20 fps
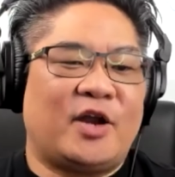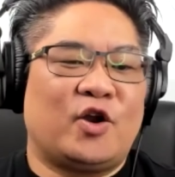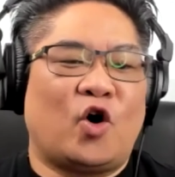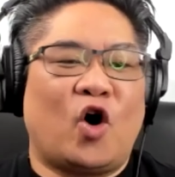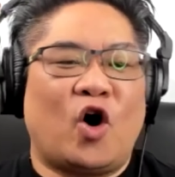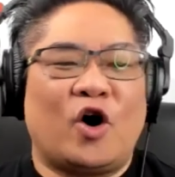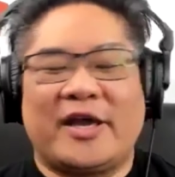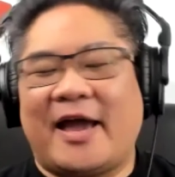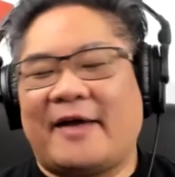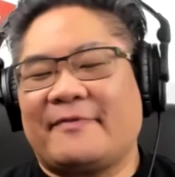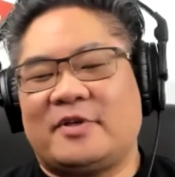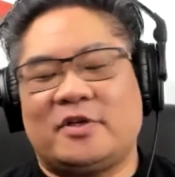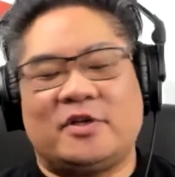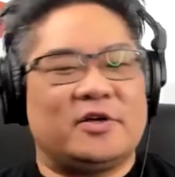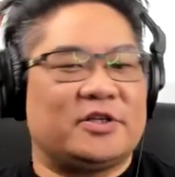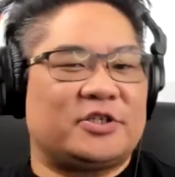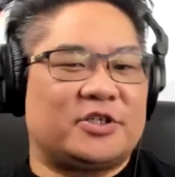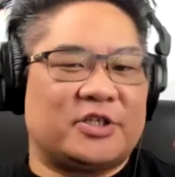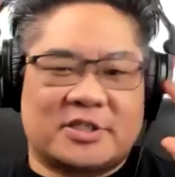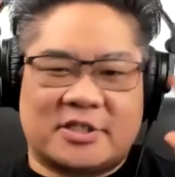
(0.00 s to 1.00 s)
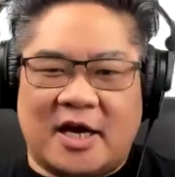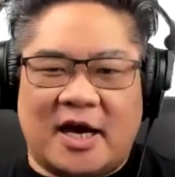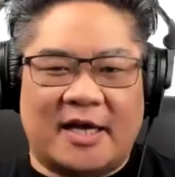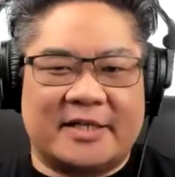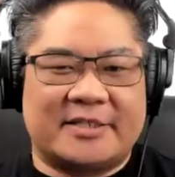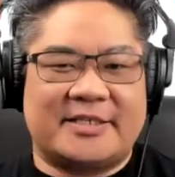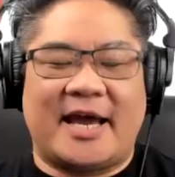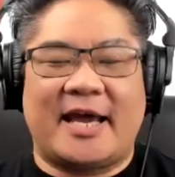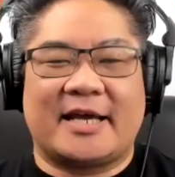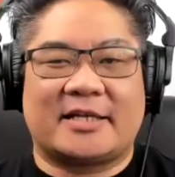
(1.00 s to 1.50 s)
all you have to do is just
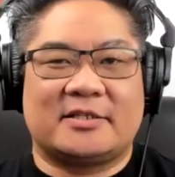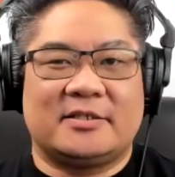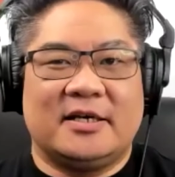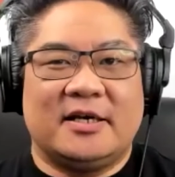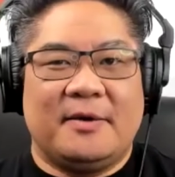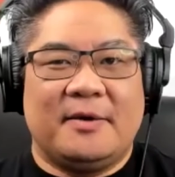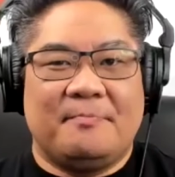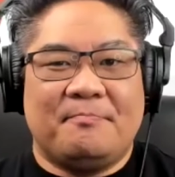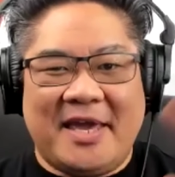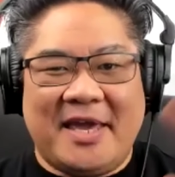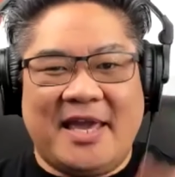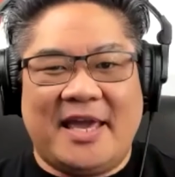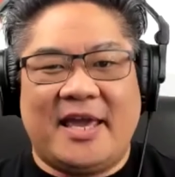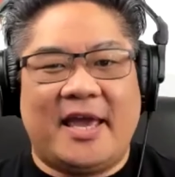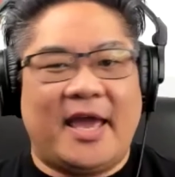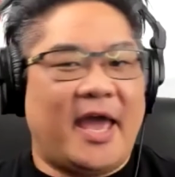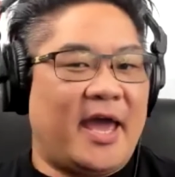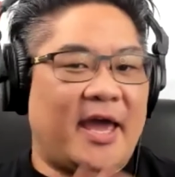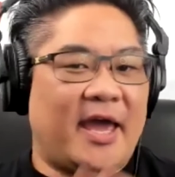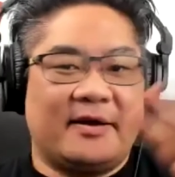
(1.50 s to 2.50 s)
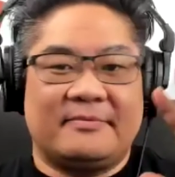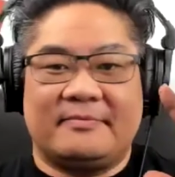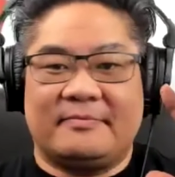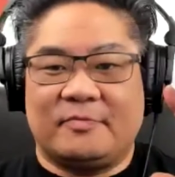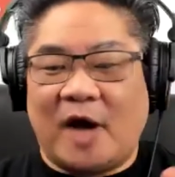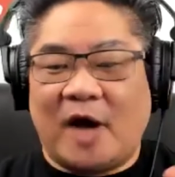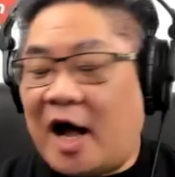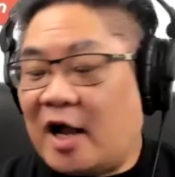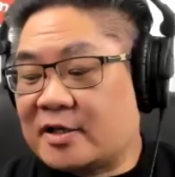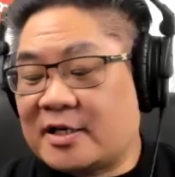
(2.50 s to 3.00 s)
contact me and
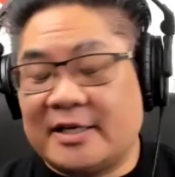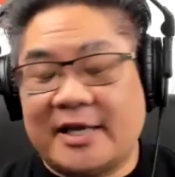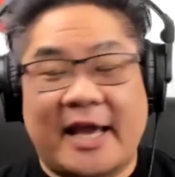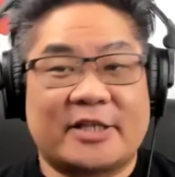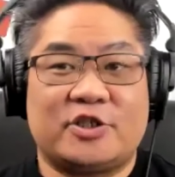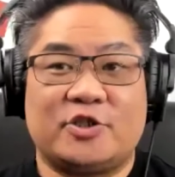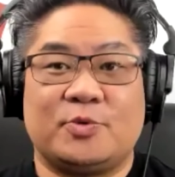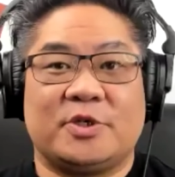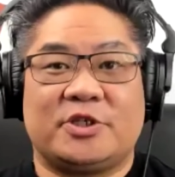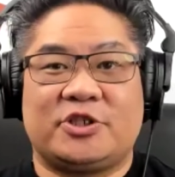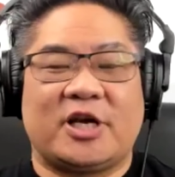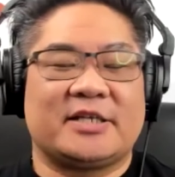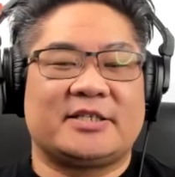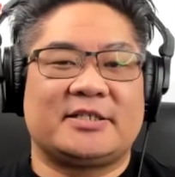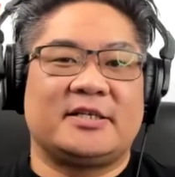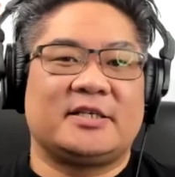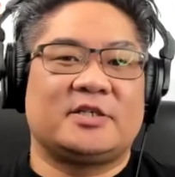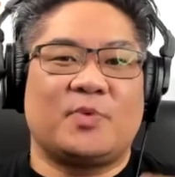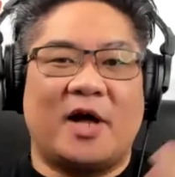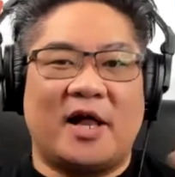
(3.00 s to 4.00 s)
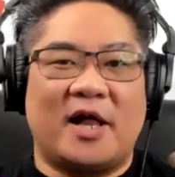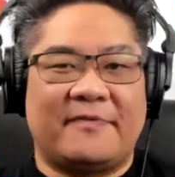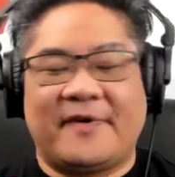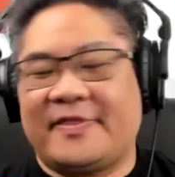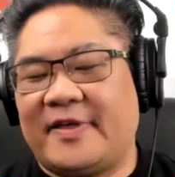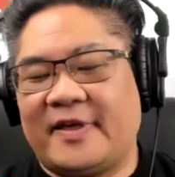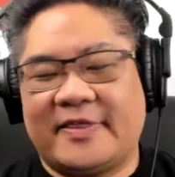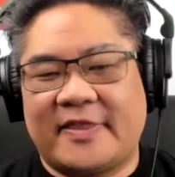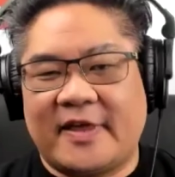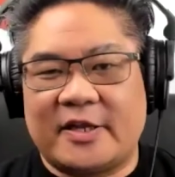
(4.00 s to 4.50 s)
I'll connect you with Justin as well if I
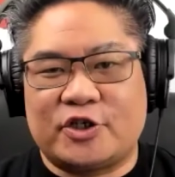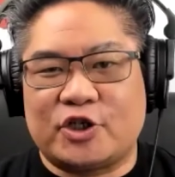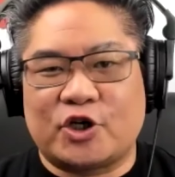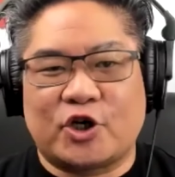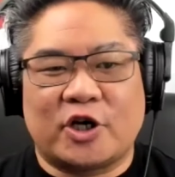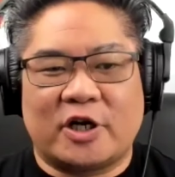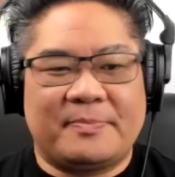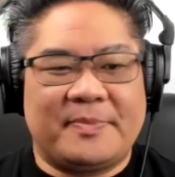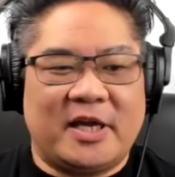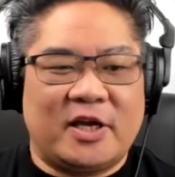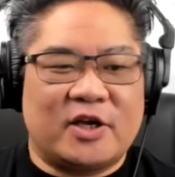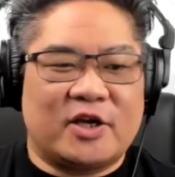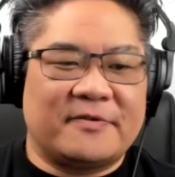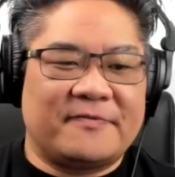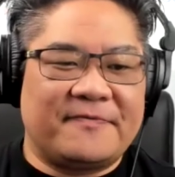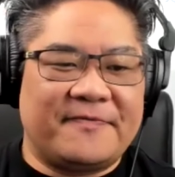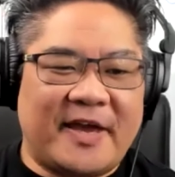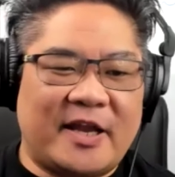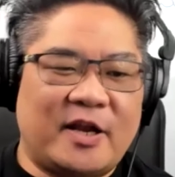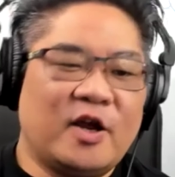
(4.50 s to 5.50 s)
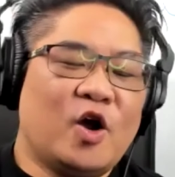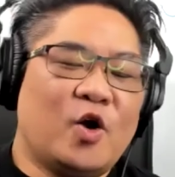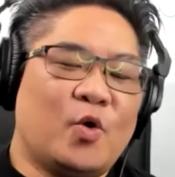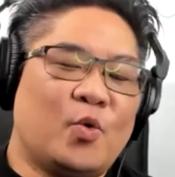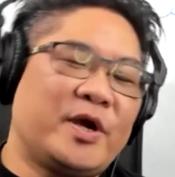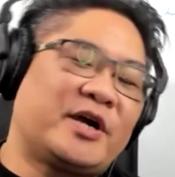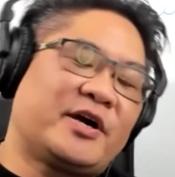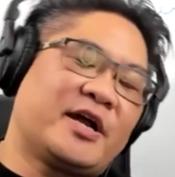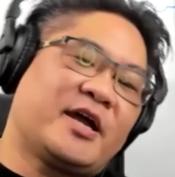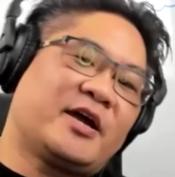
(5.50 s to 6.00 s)
think that you're going to be a good fit.
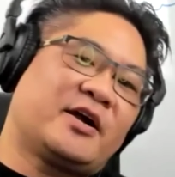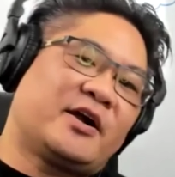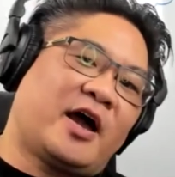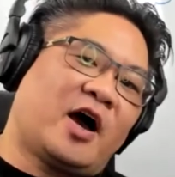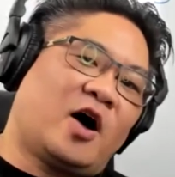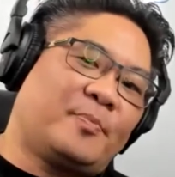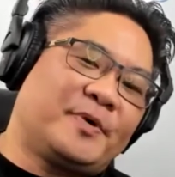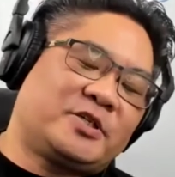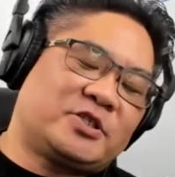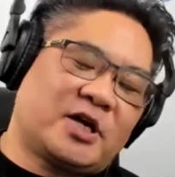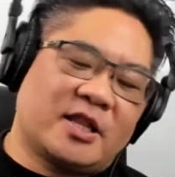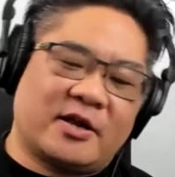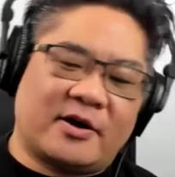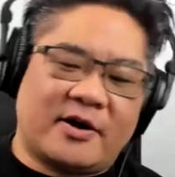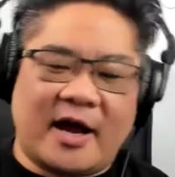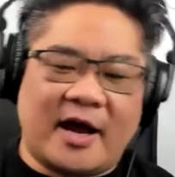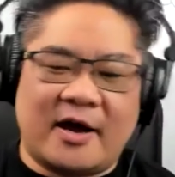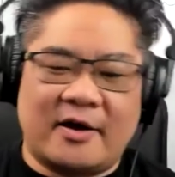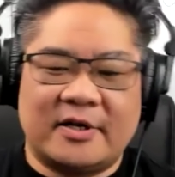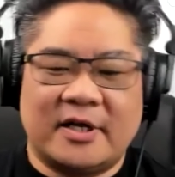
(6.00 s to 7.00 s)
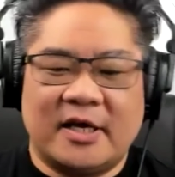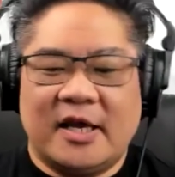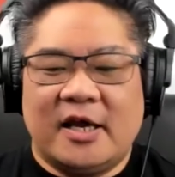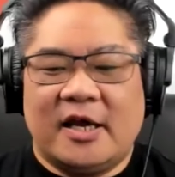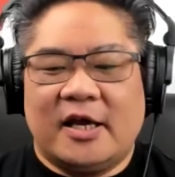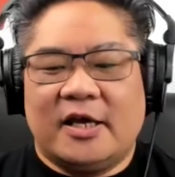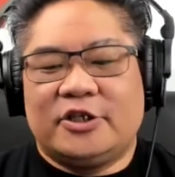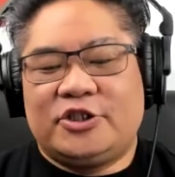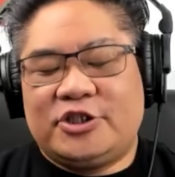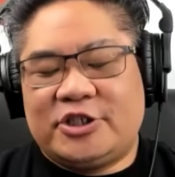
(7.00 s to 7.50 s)
We are here to help each other out.
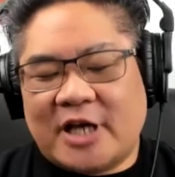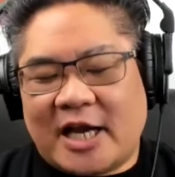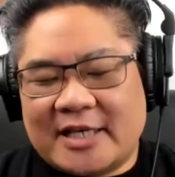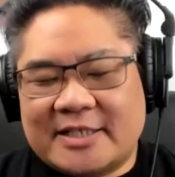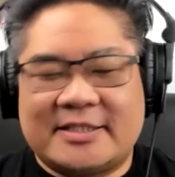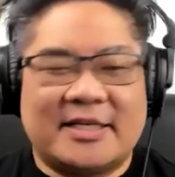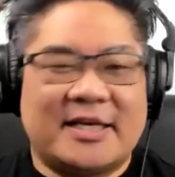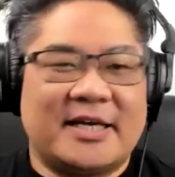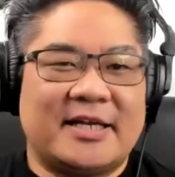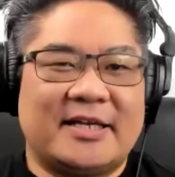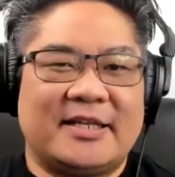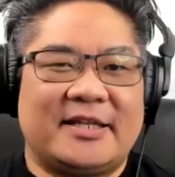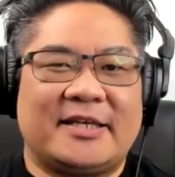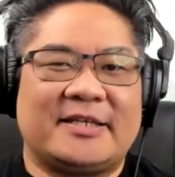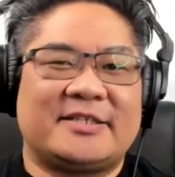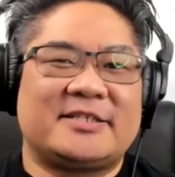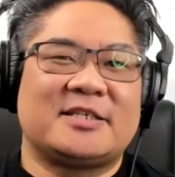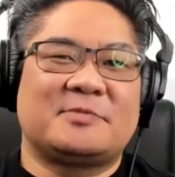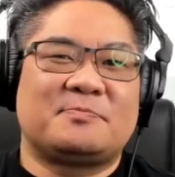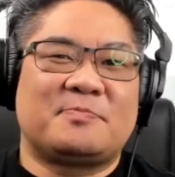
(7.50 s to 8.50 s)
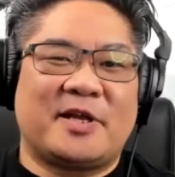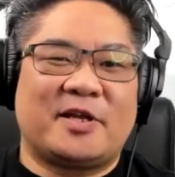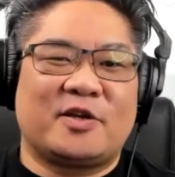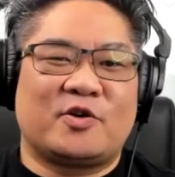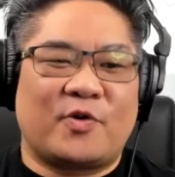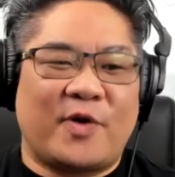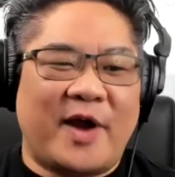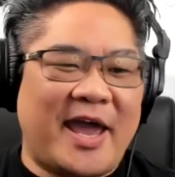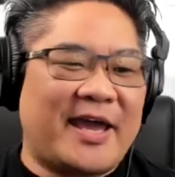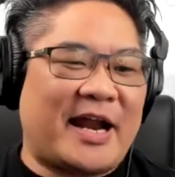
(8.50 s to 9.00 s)
Justin, this has been
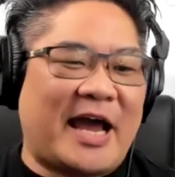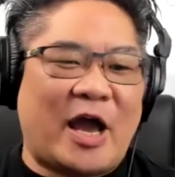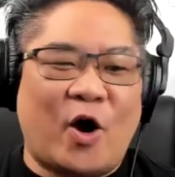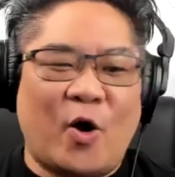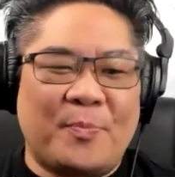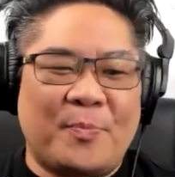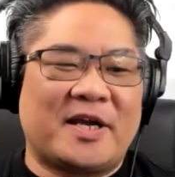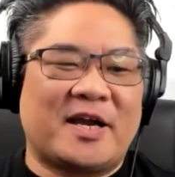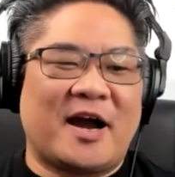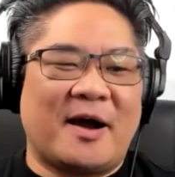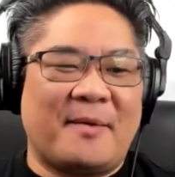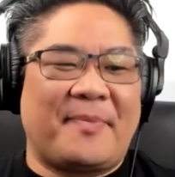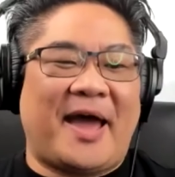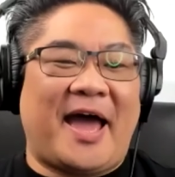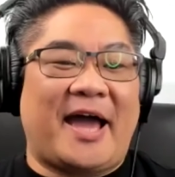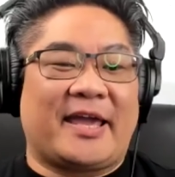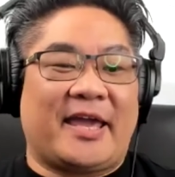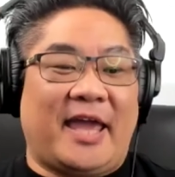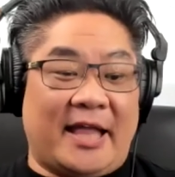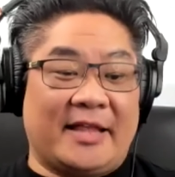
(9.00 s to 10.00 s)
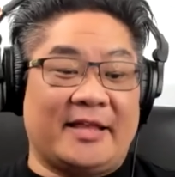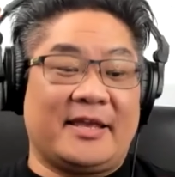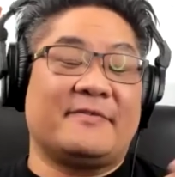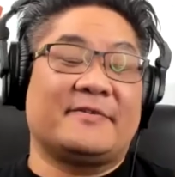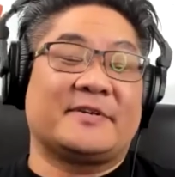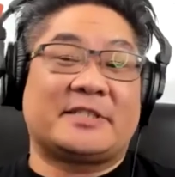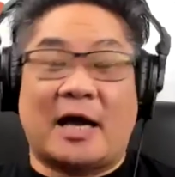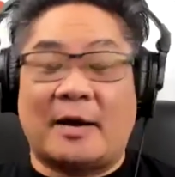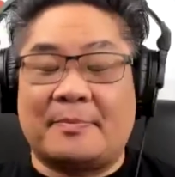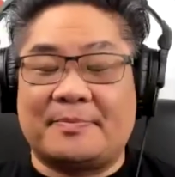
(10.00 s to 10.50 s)
great. I hope you come back and give
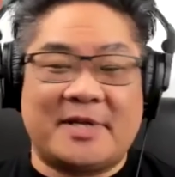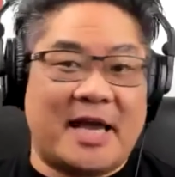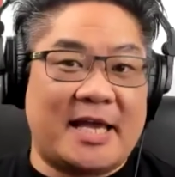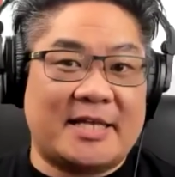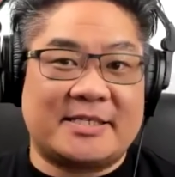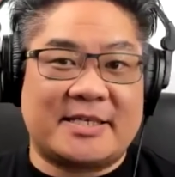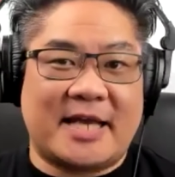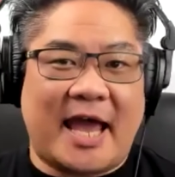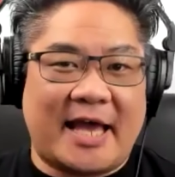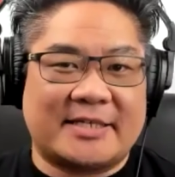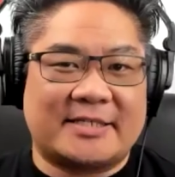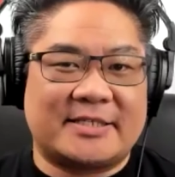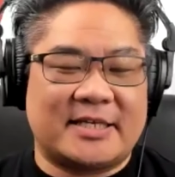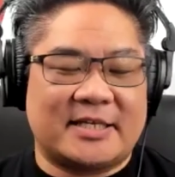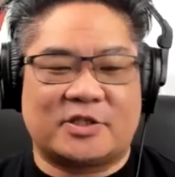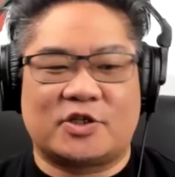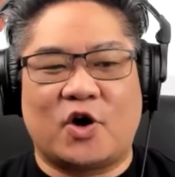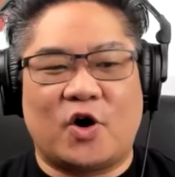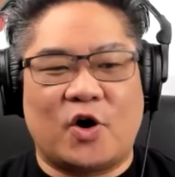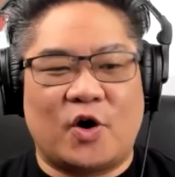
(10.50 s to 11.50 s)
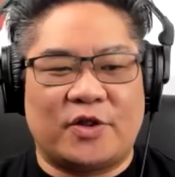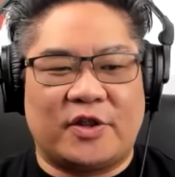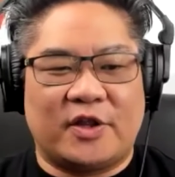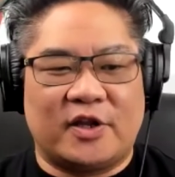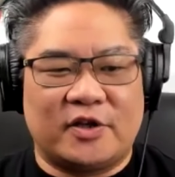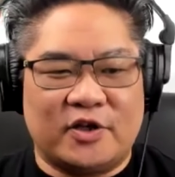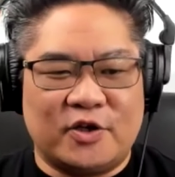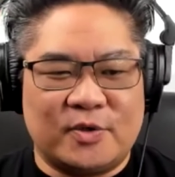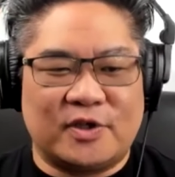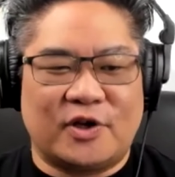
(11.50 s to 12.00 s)
us updates as things go, the
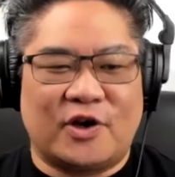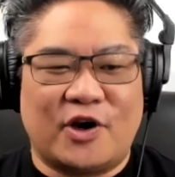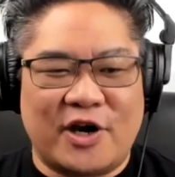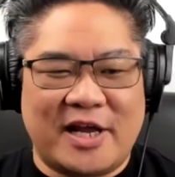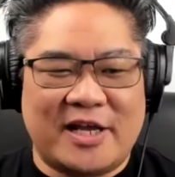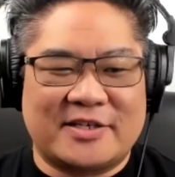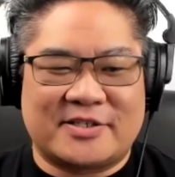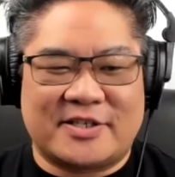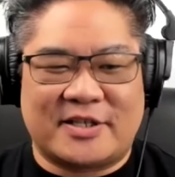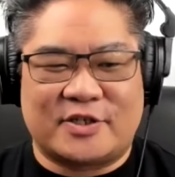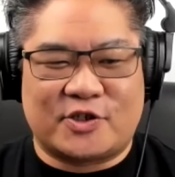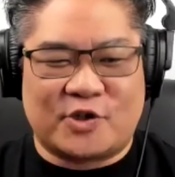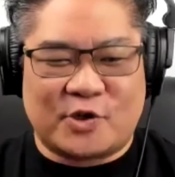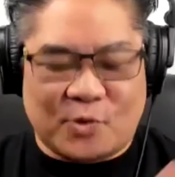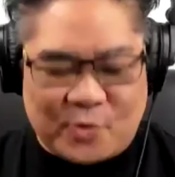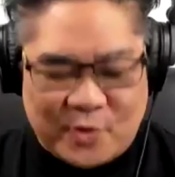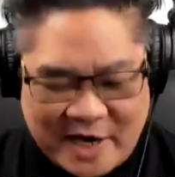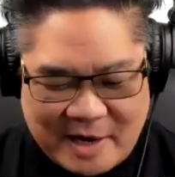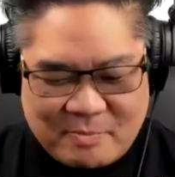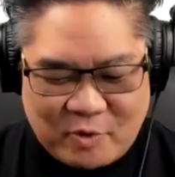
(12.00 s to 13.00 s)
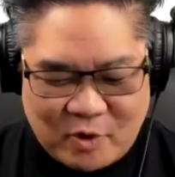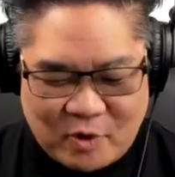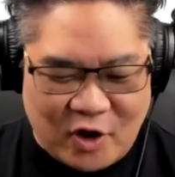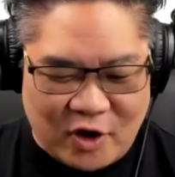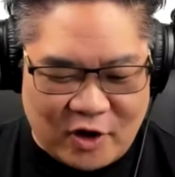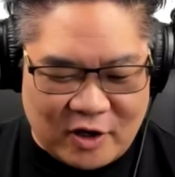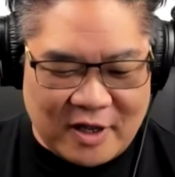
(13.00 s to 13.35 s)
new learnings, the cerebral